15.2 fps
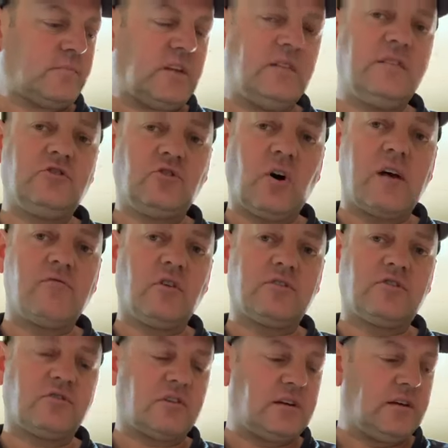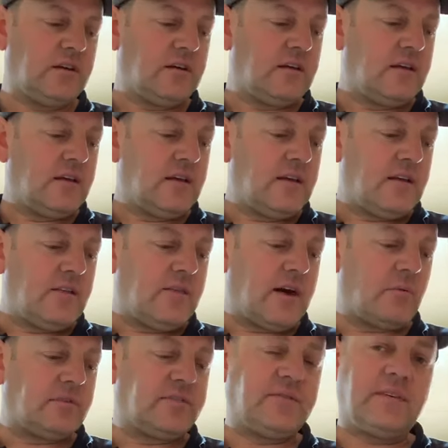the tie rod, sorry,
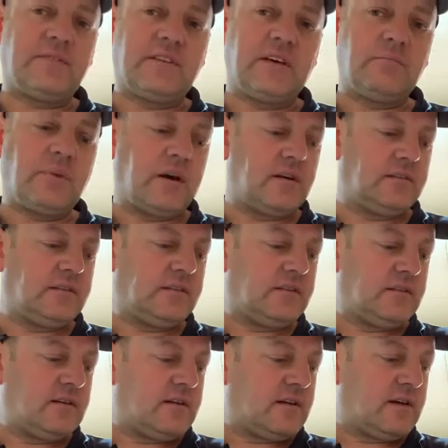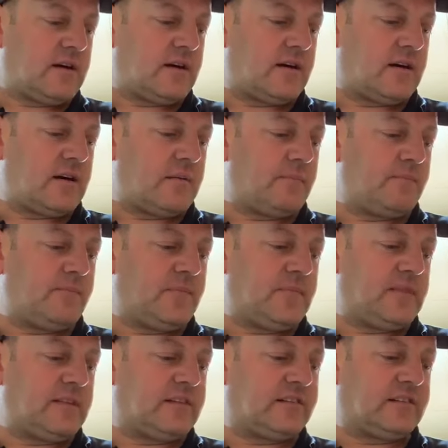that was £15.
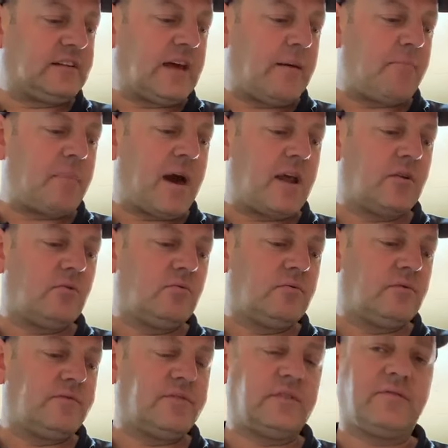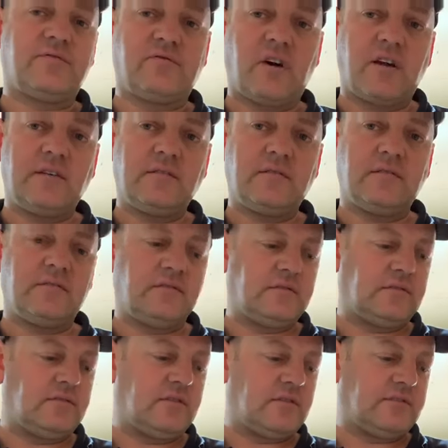The slam panel for the front,
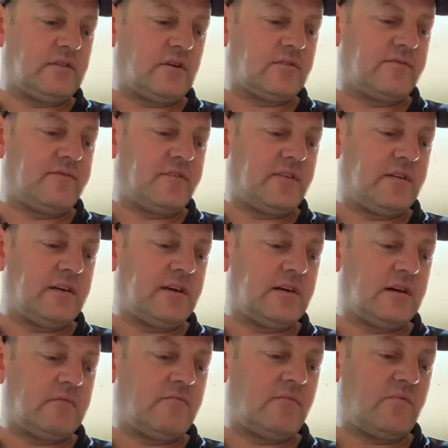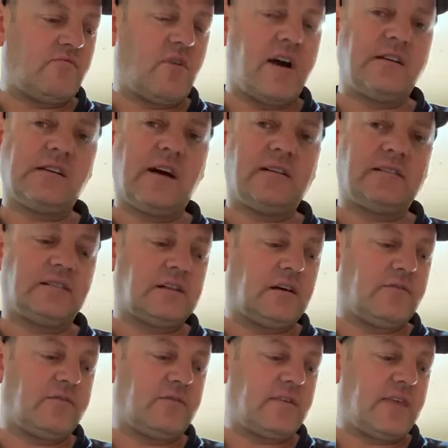so I can fit the radiator and
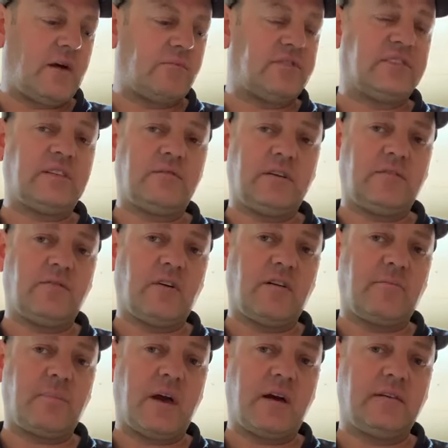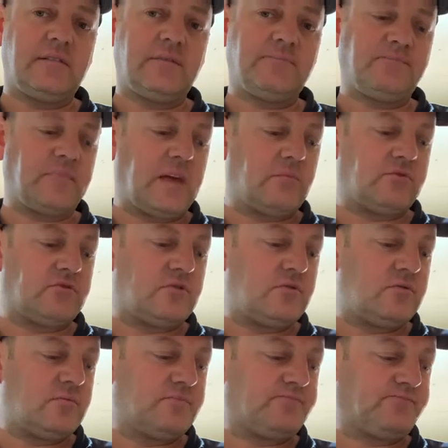stuff, that was £75. That was new.